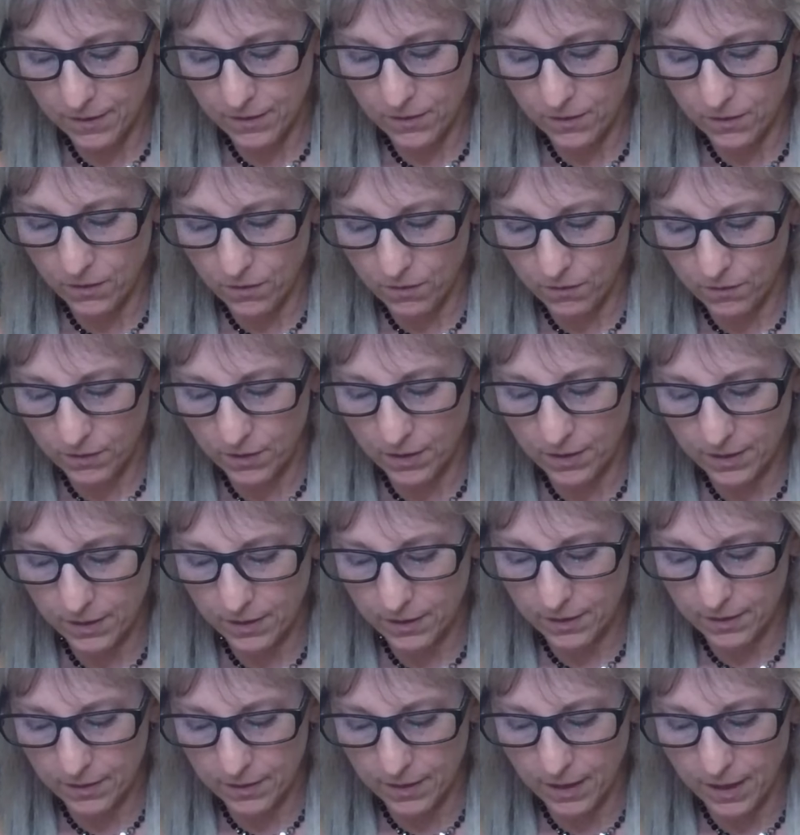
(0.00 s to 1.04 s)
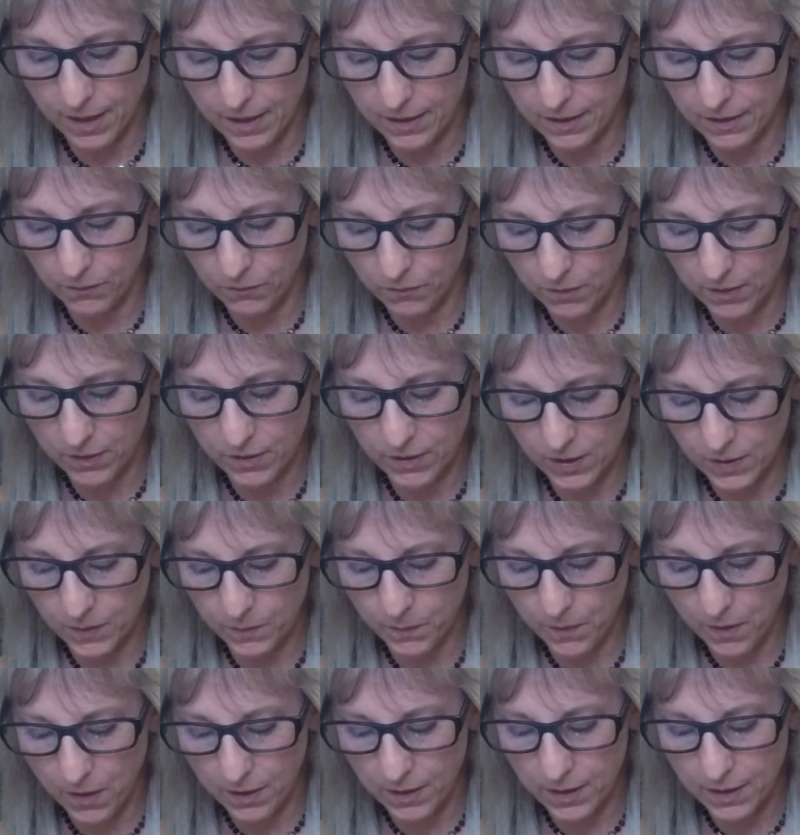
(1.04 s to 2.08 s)
So just staying in one
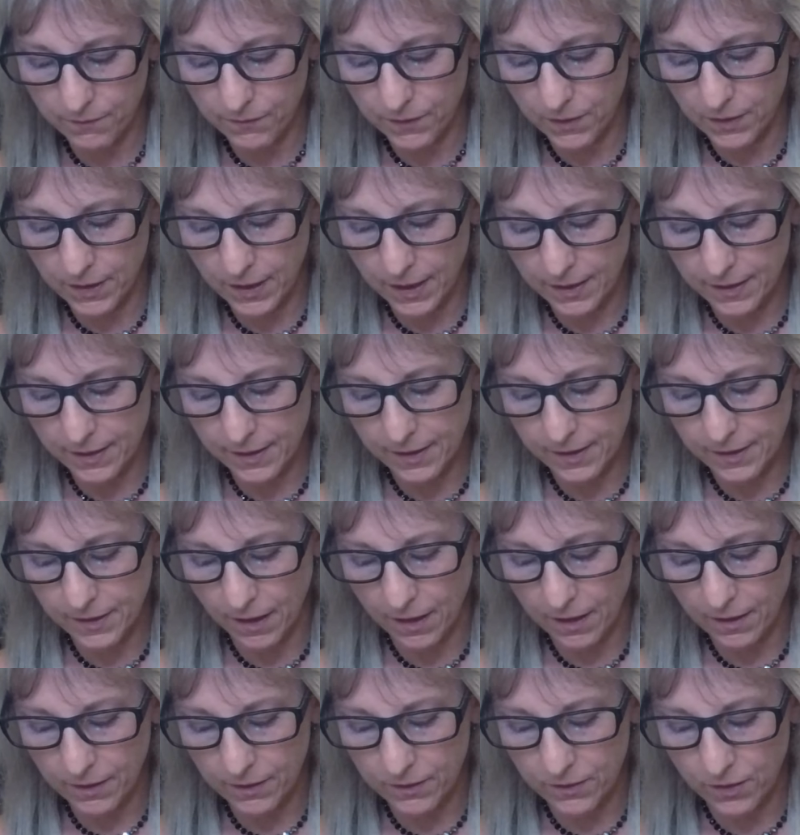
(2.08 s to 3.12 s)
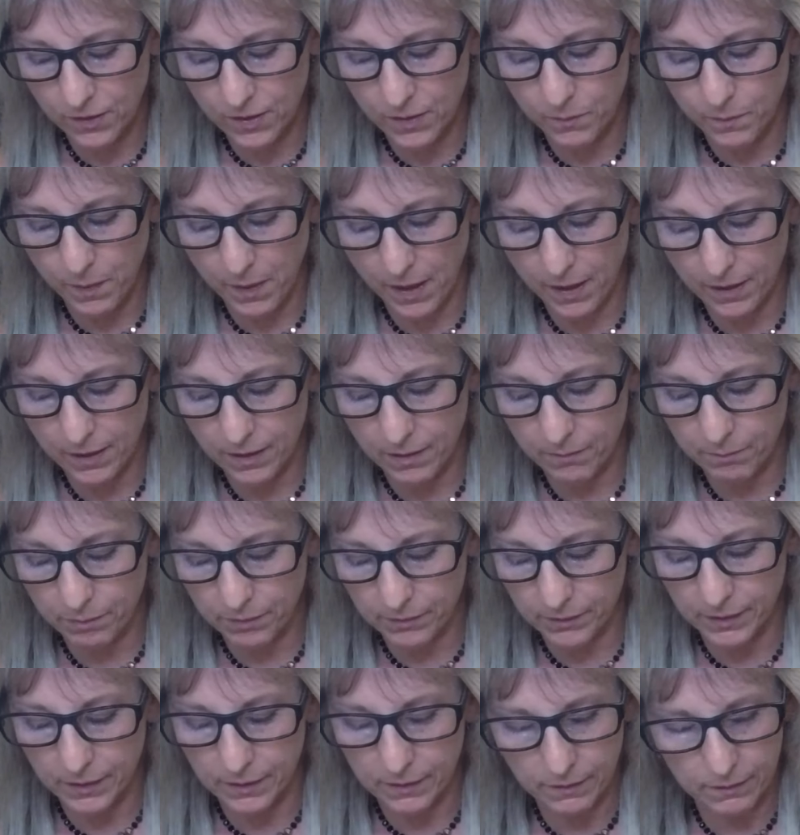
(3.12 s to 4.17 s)
spot. If you get stuck, just back up a
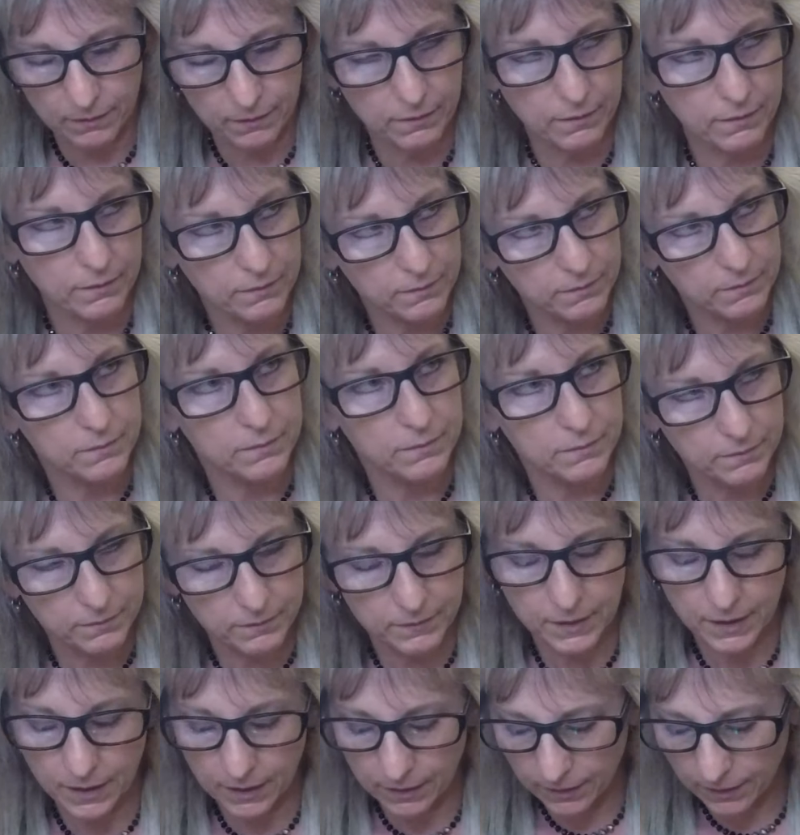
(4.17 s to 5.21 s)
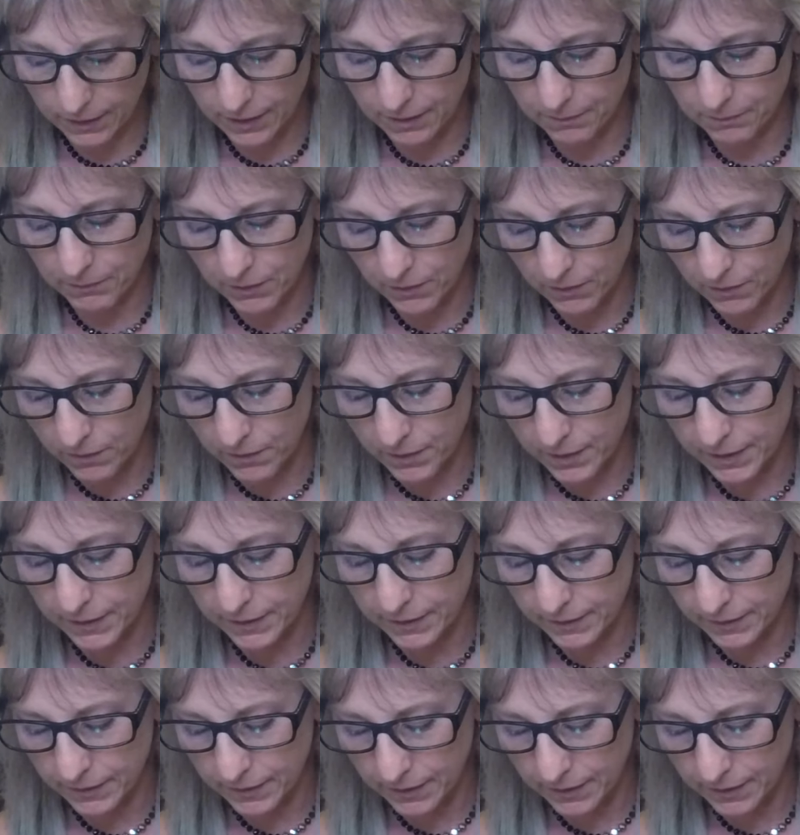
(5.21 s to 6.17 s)
little and keep going.